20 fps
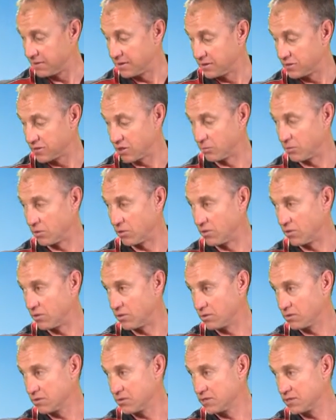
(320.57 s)

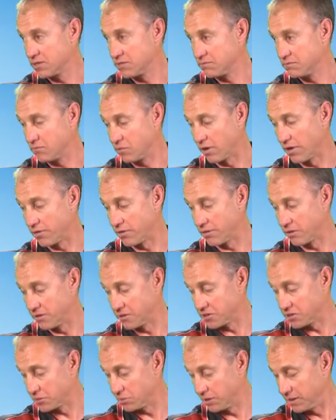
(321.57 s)
tomahawks, right through to
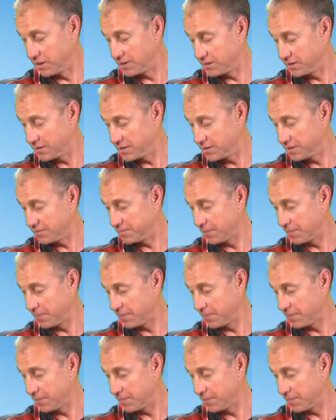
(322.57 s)
splitters.